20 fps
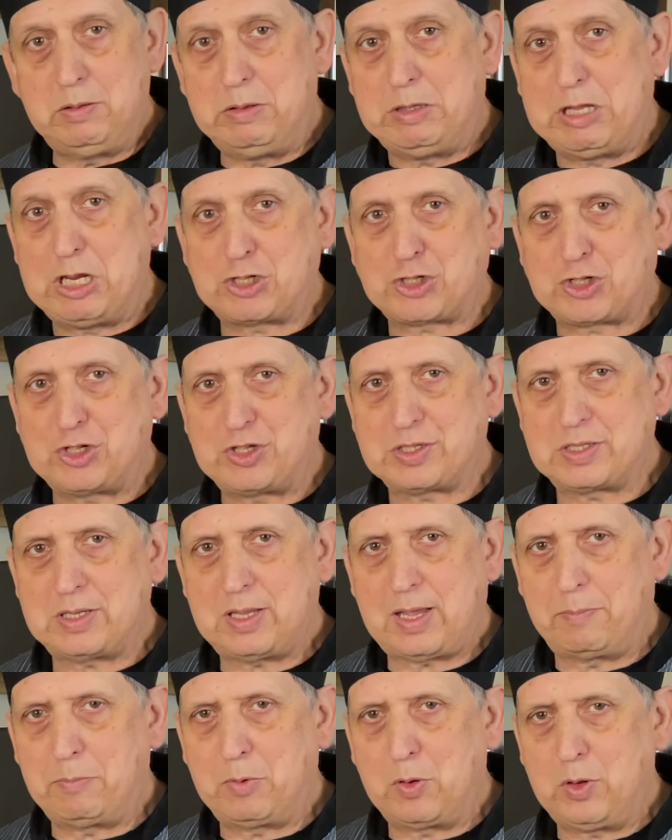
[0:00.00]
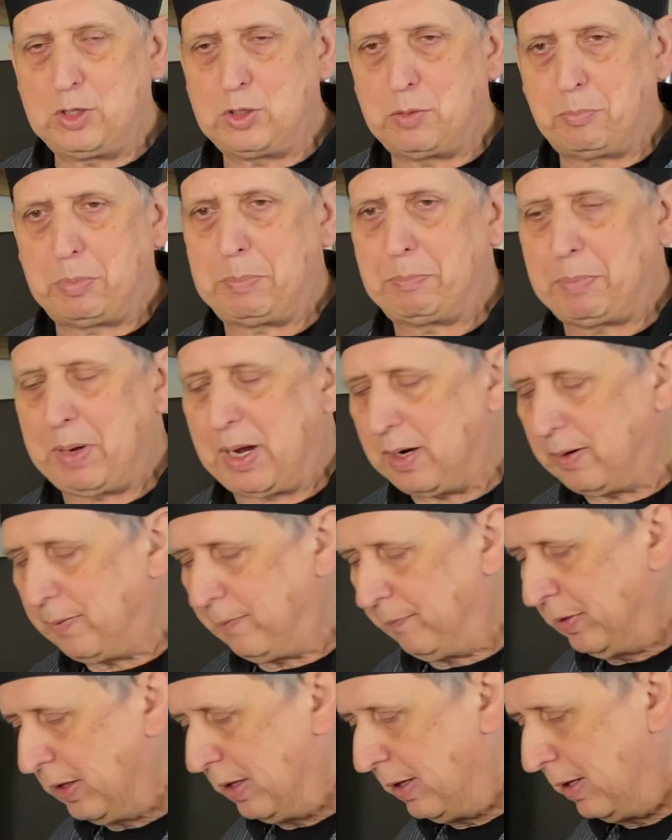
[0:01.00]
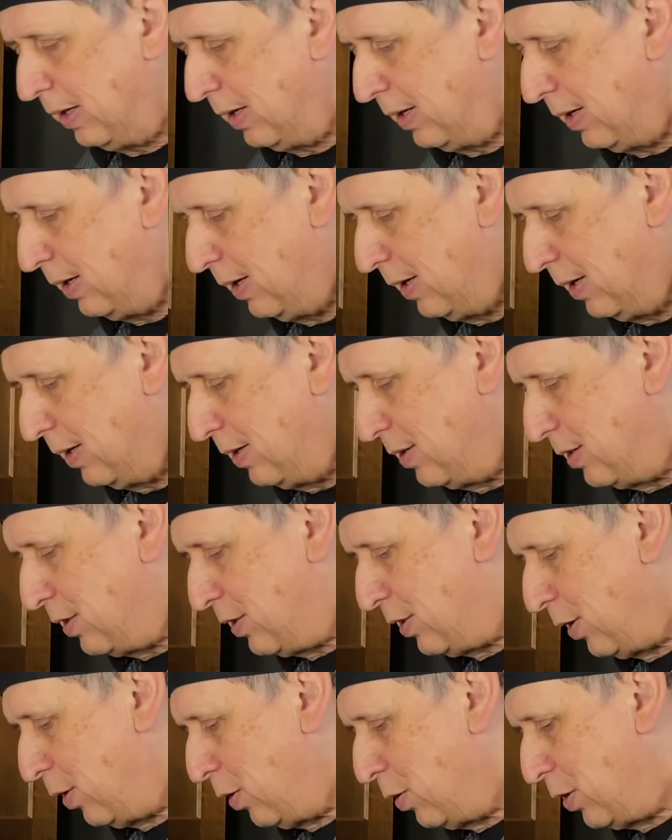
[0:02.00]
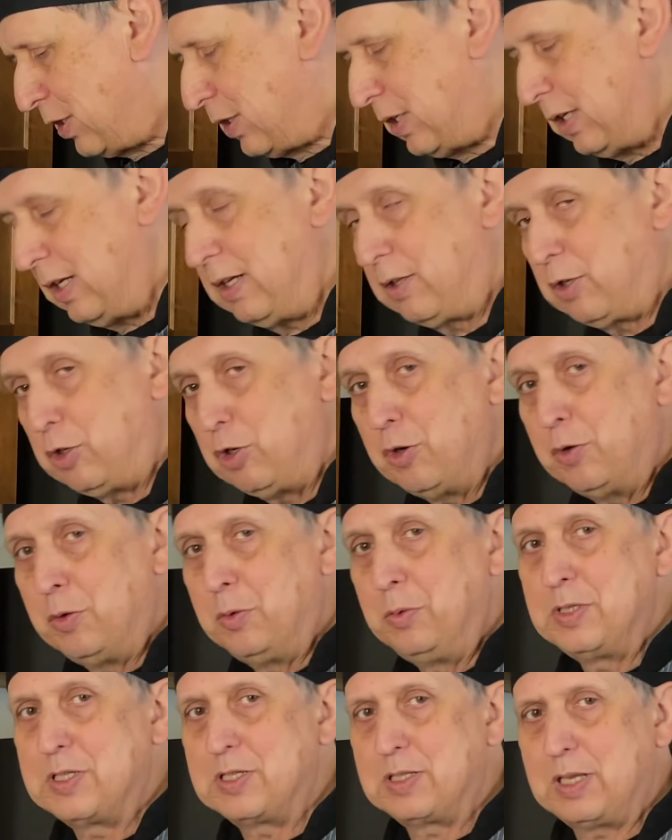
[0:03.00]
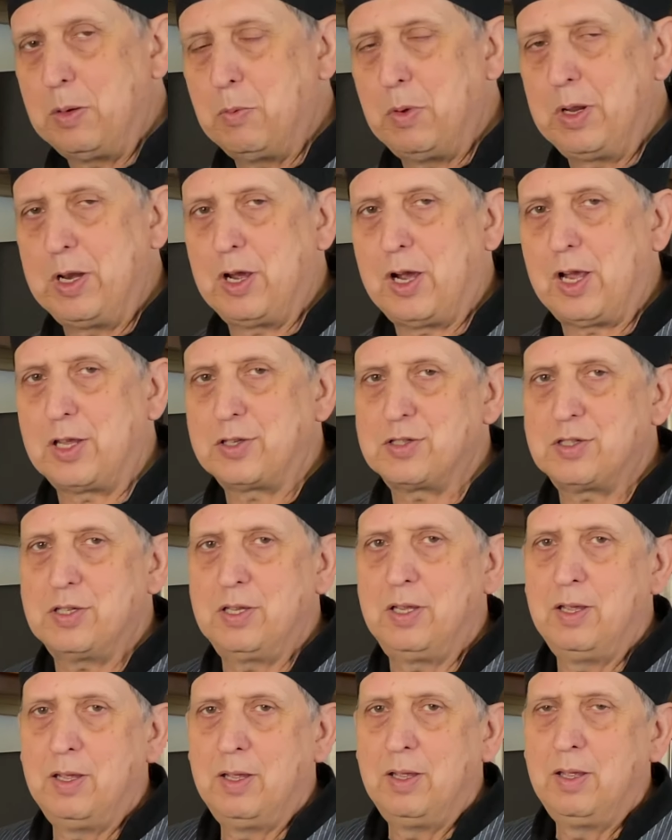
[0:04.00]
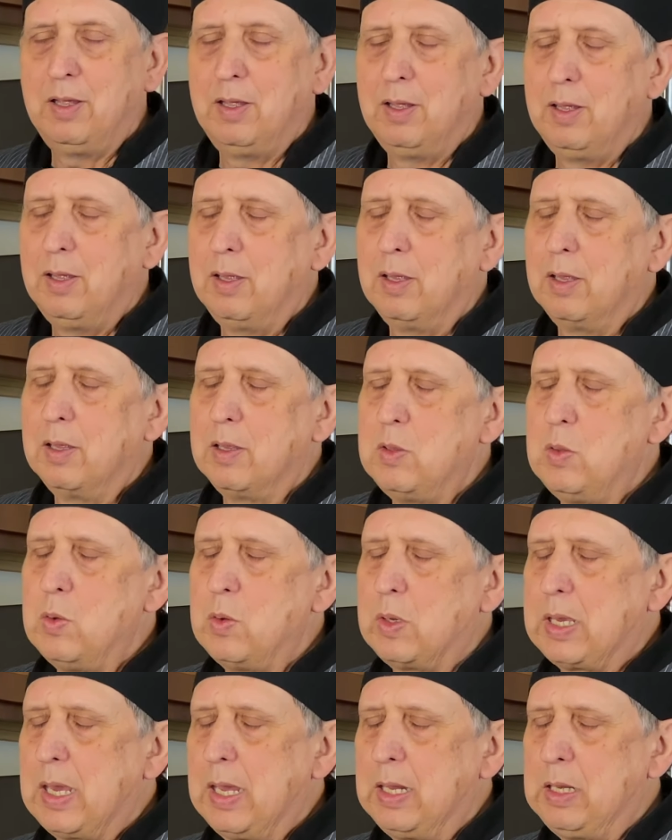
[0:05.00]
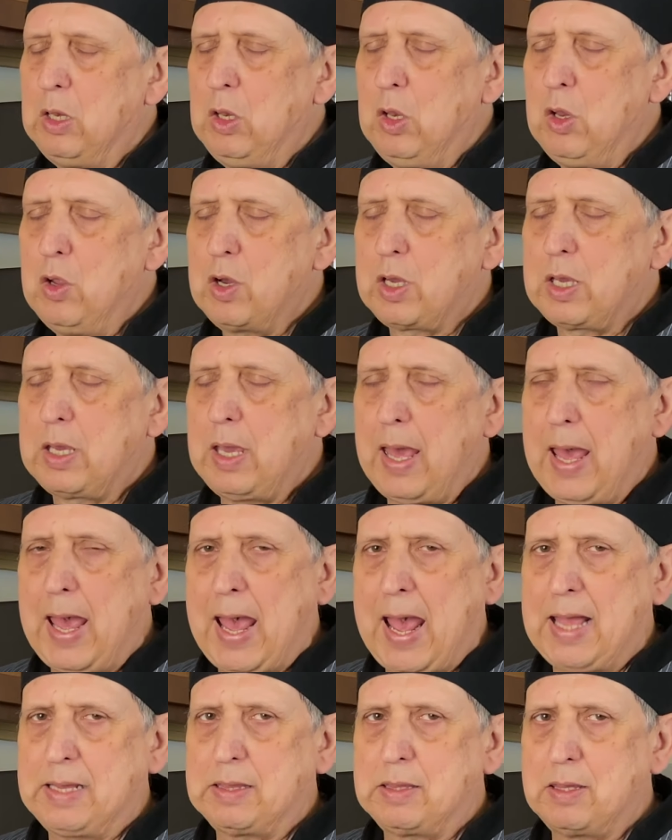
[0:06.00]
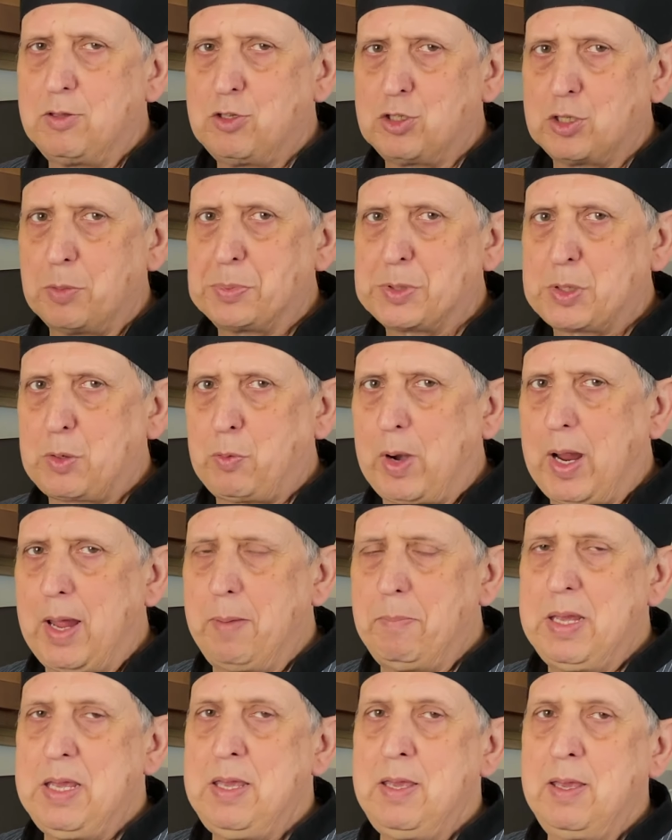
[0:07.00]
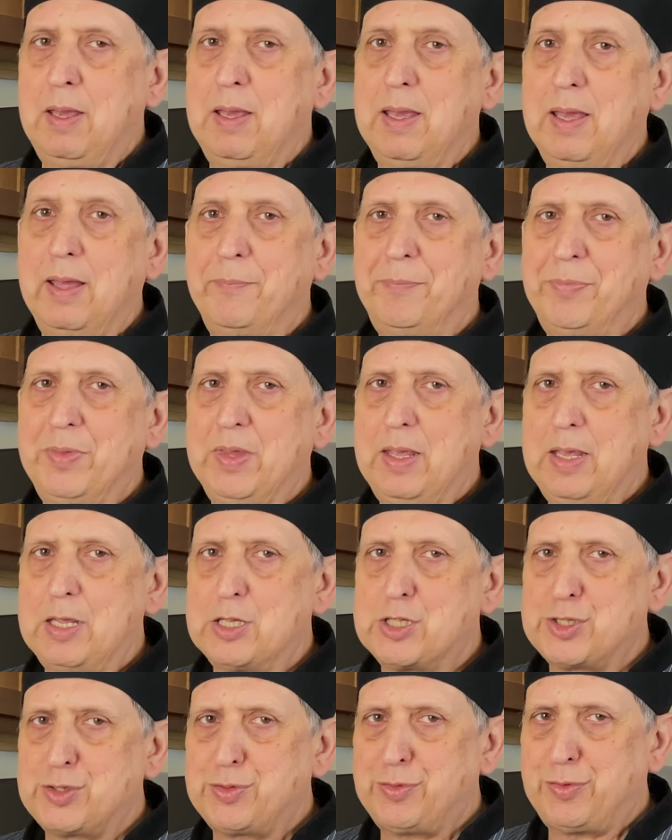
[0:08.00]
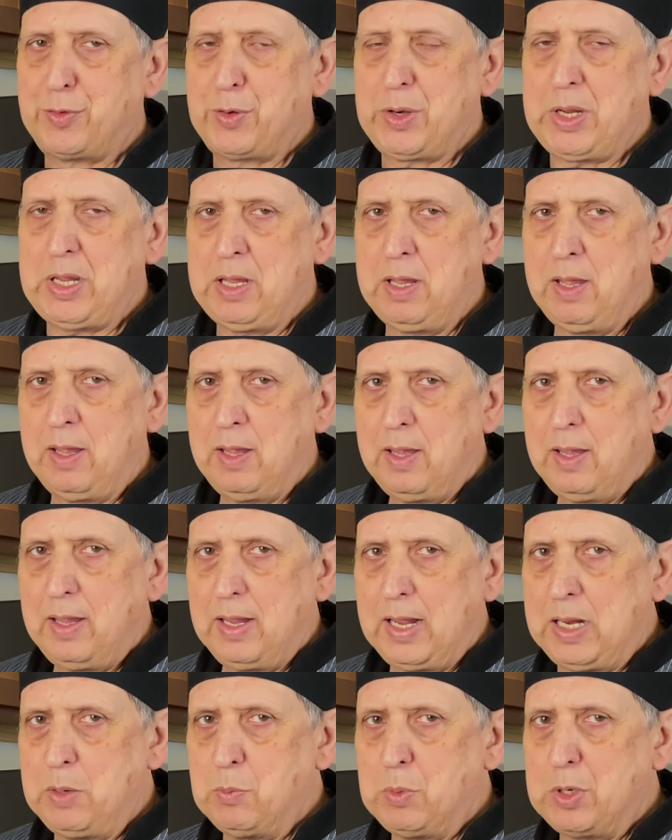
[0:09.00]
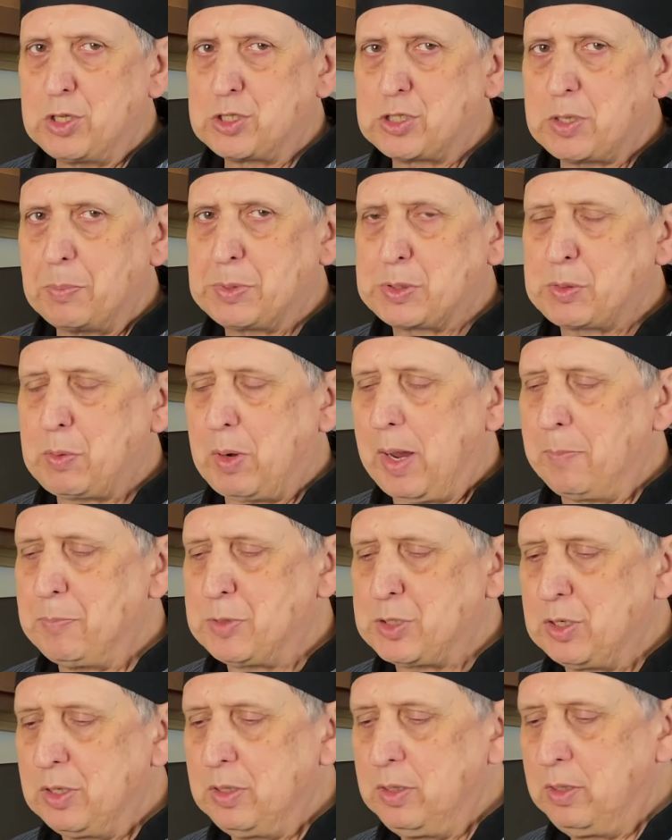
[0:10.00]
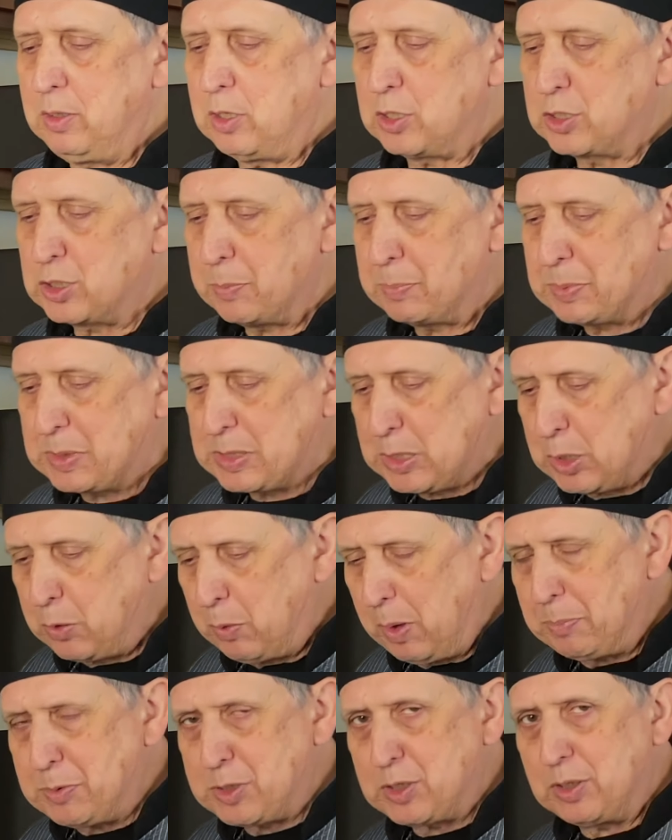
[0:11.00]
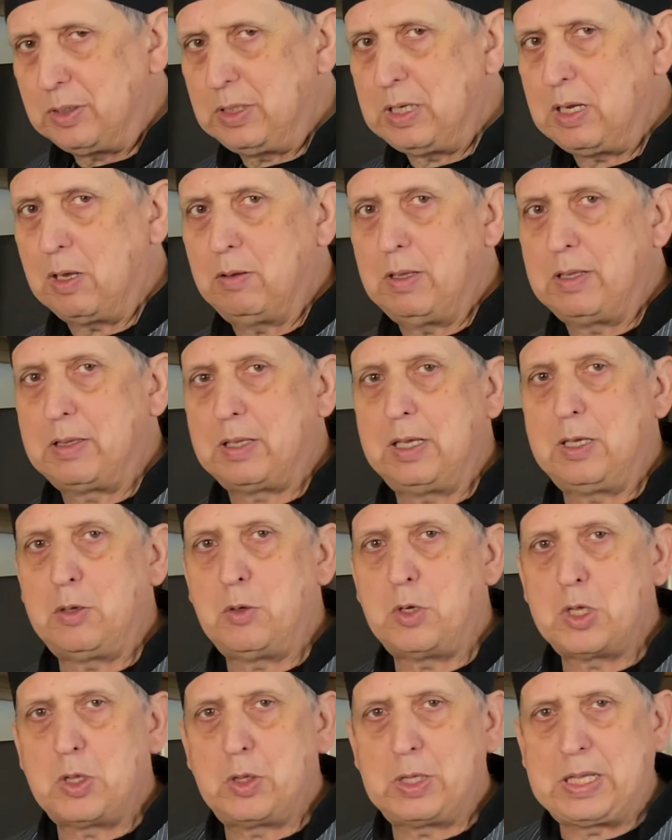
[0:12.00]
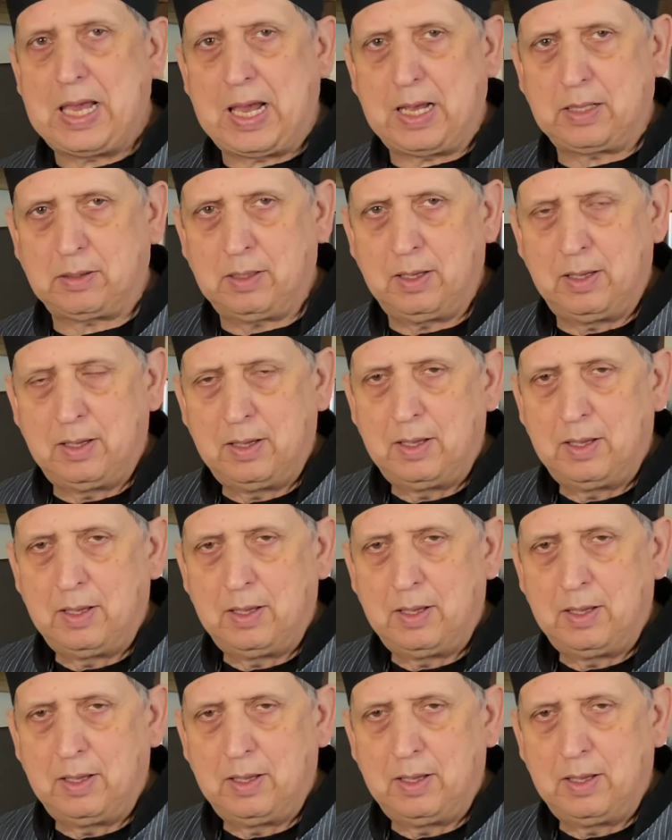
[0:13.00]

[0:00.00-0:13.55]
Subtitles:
dishes I'm going to prepare. So stay tuned, stay with us. You can look at subscribing, it's free, and with a subscription, the only thing you'll get